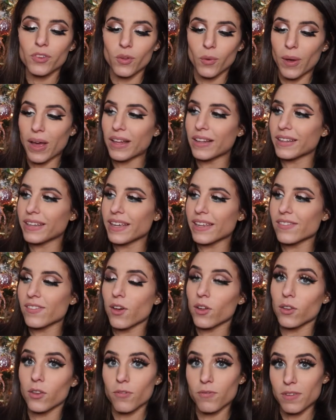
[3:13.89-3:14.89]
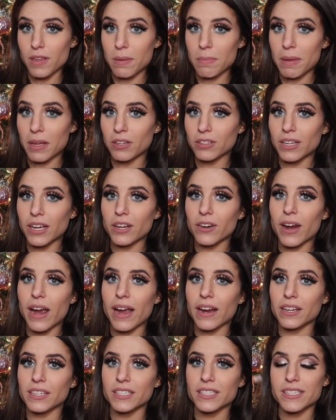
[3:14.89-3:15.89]
So Ella gets all the female
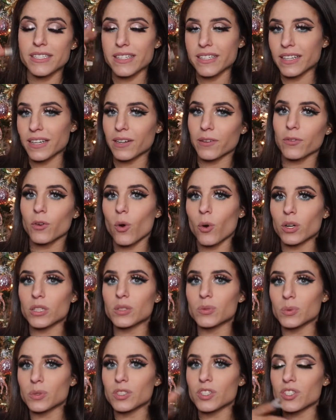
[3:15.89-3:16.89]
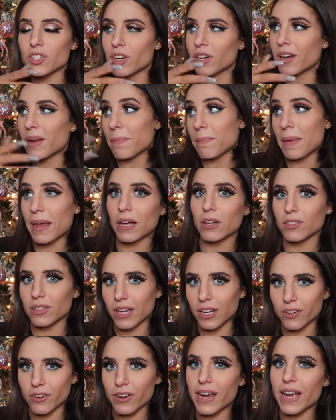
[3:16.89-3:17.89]
nutcrackers, and then of course we'll start a male
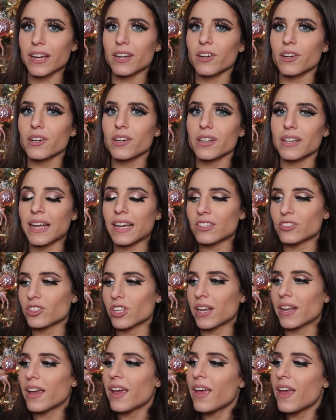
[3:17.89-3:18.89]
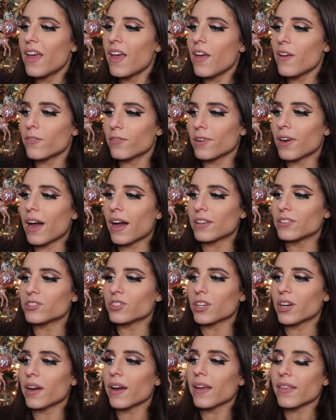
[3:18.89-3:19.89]
nutcracker collection for
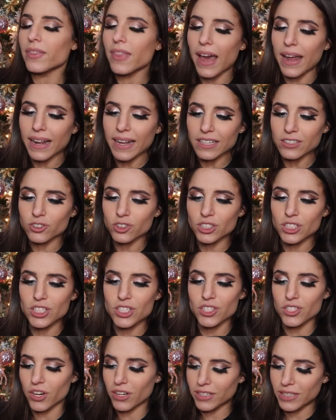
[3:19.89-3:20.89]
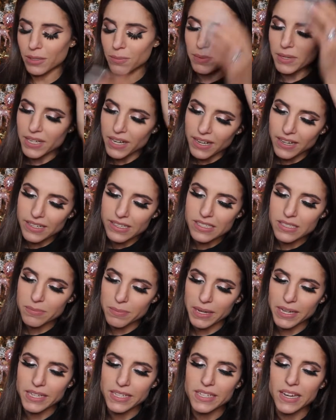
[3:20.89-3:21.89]
Hunter. That actually started because
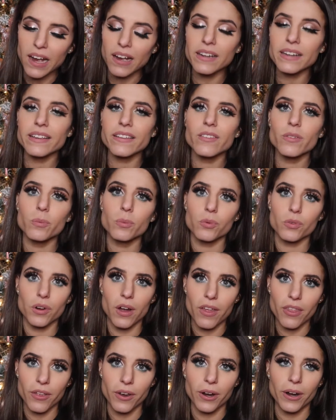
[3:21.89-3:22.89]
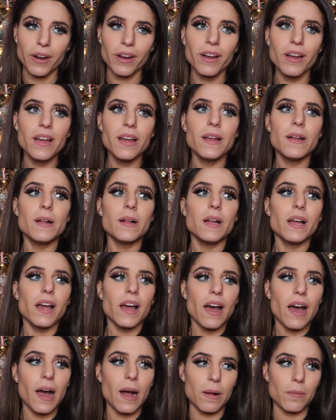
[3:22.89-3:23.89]
my youngest brother,
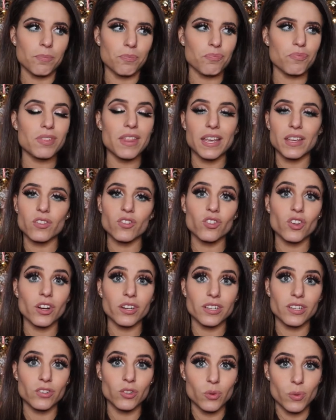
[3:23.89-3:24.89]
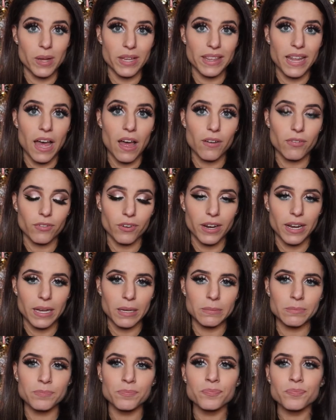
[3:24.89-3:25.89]
Um, they started doing that for
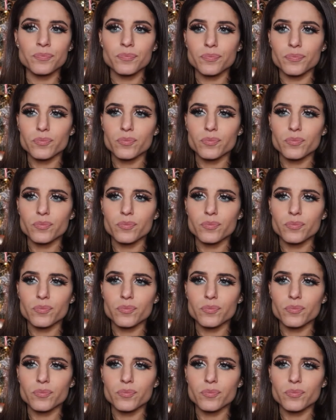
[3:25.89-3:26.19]
him.